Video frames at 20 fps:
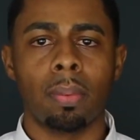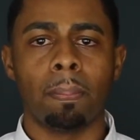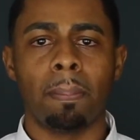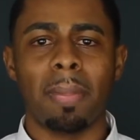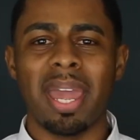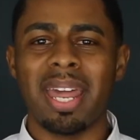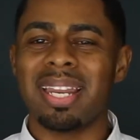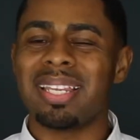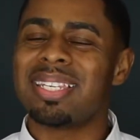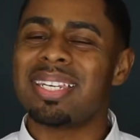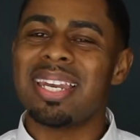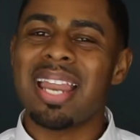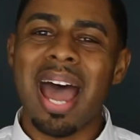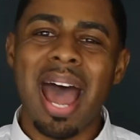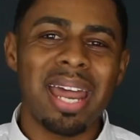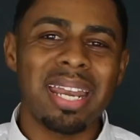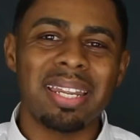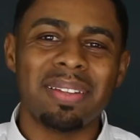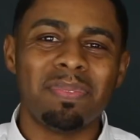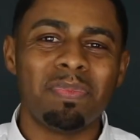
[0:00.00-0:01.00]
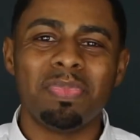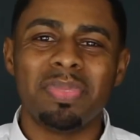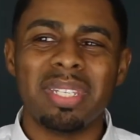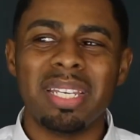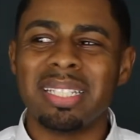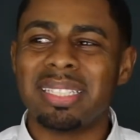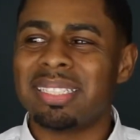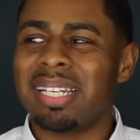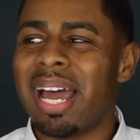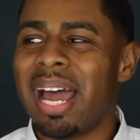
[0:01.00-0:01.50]
And it's
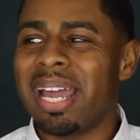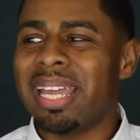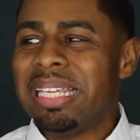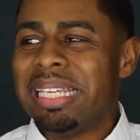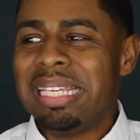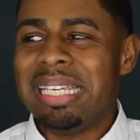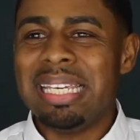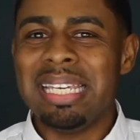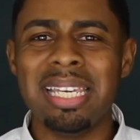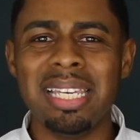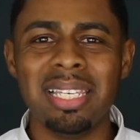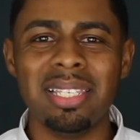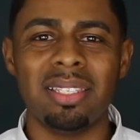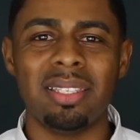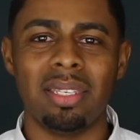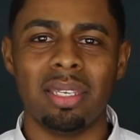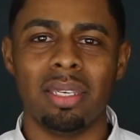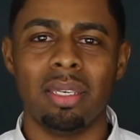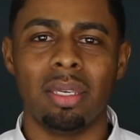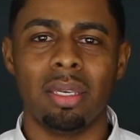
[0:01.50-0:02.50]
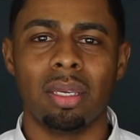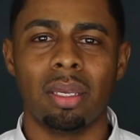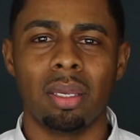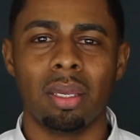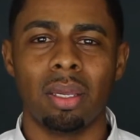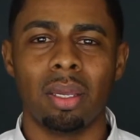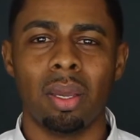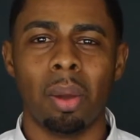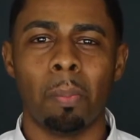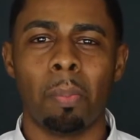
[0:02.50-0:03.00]
not easy,
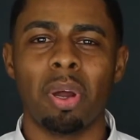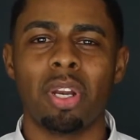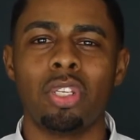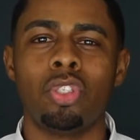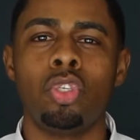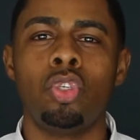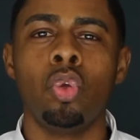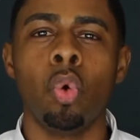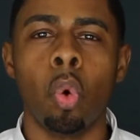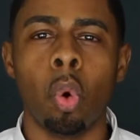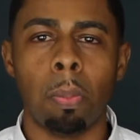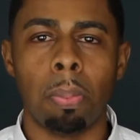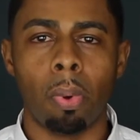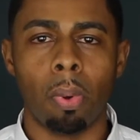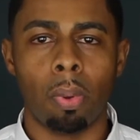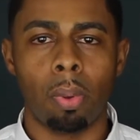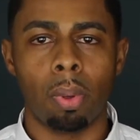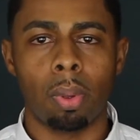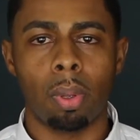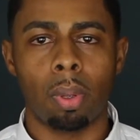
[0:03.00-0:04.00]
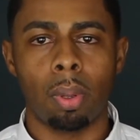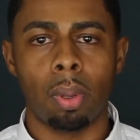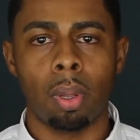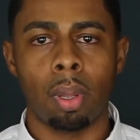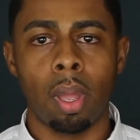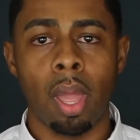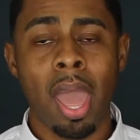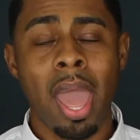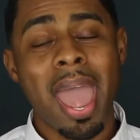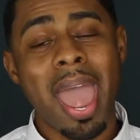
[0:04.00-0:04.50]
but it's doable.
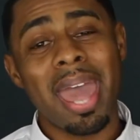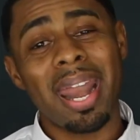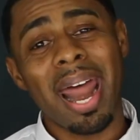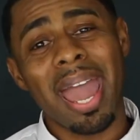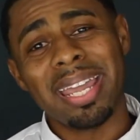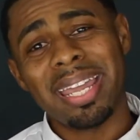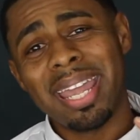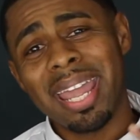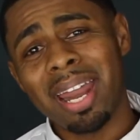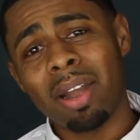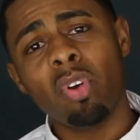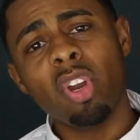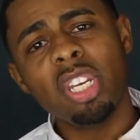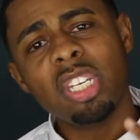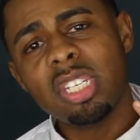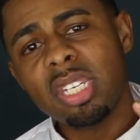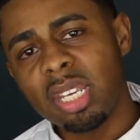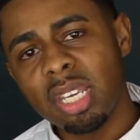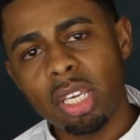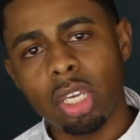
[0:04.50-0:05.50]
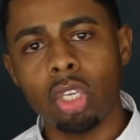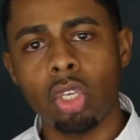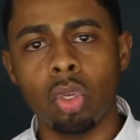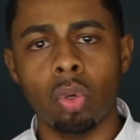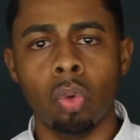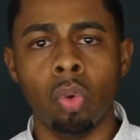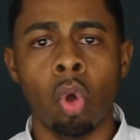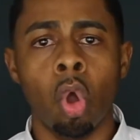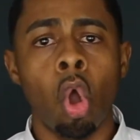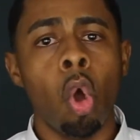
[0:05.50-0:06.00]
And I guarantee
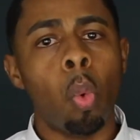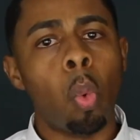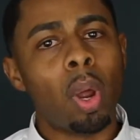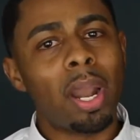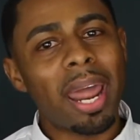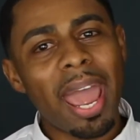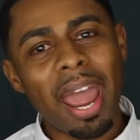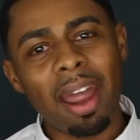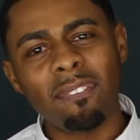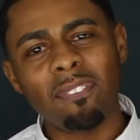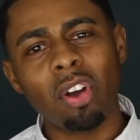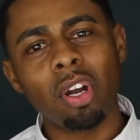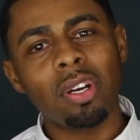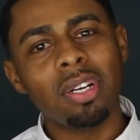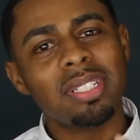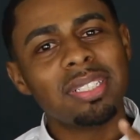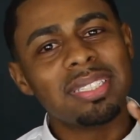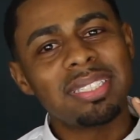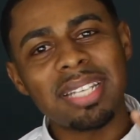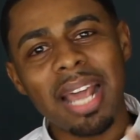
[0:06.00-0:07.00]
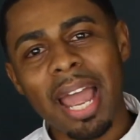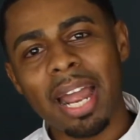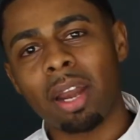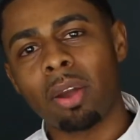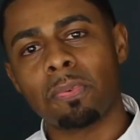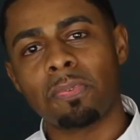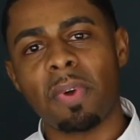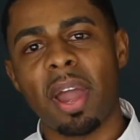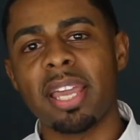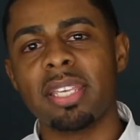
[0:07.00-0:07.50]
you, whatever
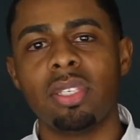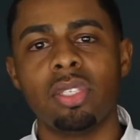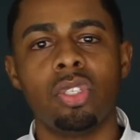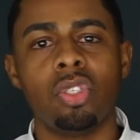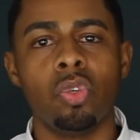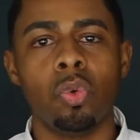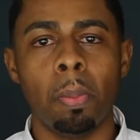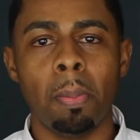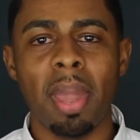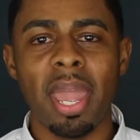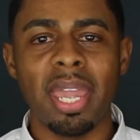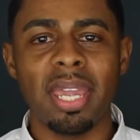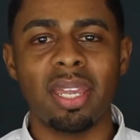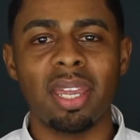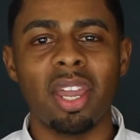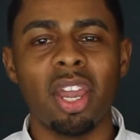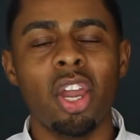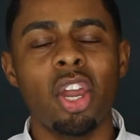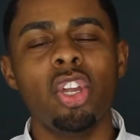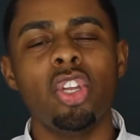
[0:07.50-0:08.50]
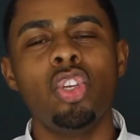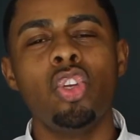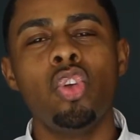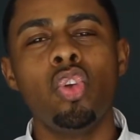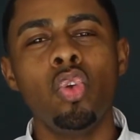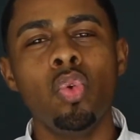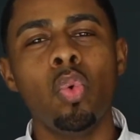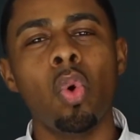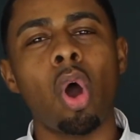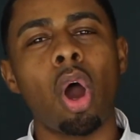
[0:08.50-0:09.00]
sacrifices you make,
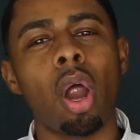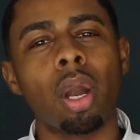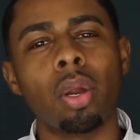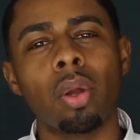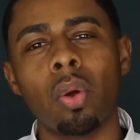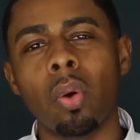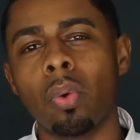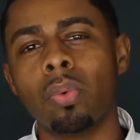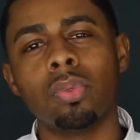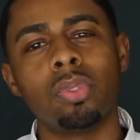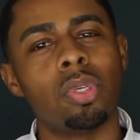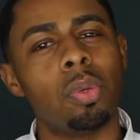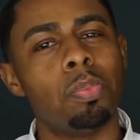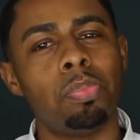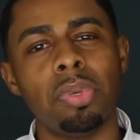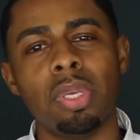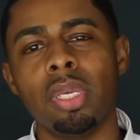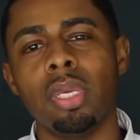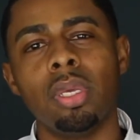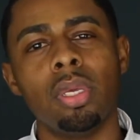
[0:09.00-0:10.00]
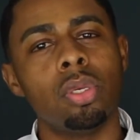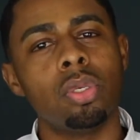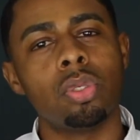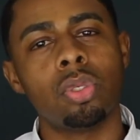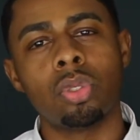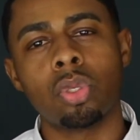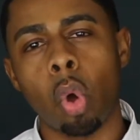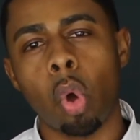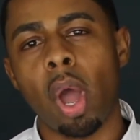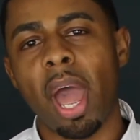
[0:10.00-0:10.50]
you are going to be
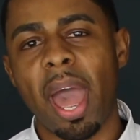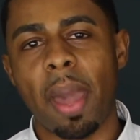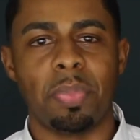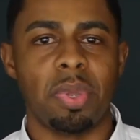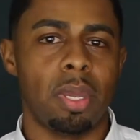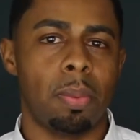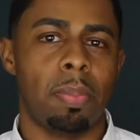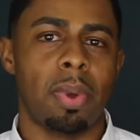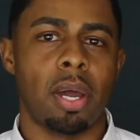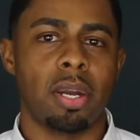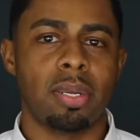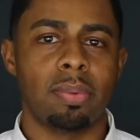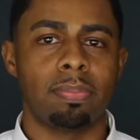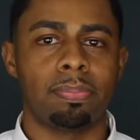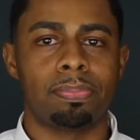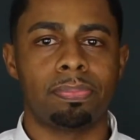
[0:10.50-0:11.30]
so happy about it.